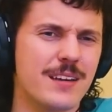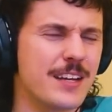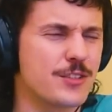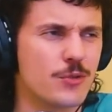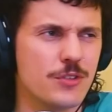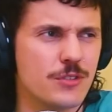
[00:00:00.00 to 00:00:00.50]
As
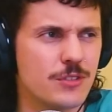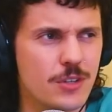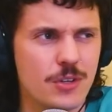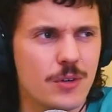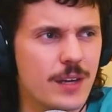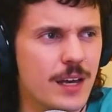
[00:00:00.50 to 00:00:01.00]
soon as you do,
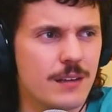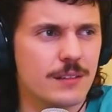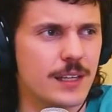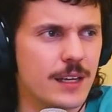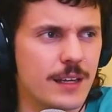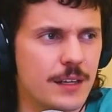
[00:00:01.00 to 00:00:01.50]
you get
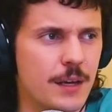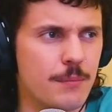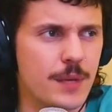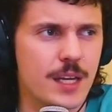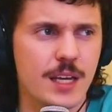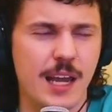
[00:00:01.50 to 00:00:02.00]

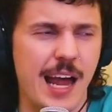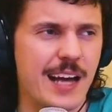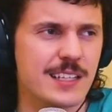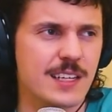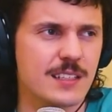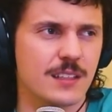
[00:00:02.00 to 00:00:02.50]
immediate
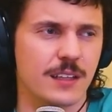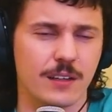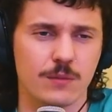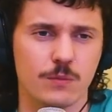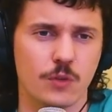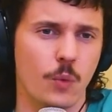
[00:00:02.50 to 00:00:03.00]
access to like
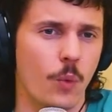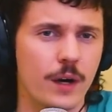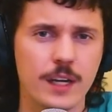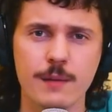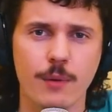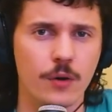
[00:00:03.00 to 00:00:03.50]

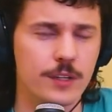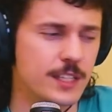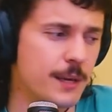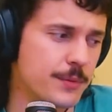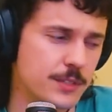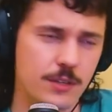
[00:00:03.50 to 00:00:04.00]
20 bonus
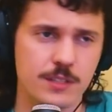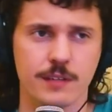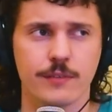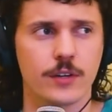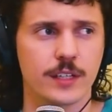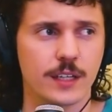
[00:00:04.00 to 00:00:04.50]
episodes that
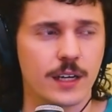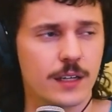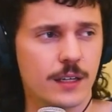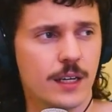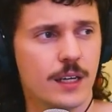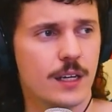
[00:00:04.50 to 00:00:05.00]
I've already
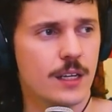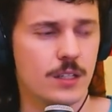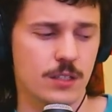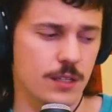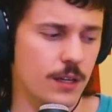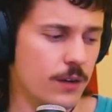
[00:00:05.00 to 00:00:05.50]
done.
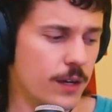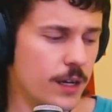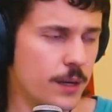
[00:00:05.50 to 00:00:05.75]
So,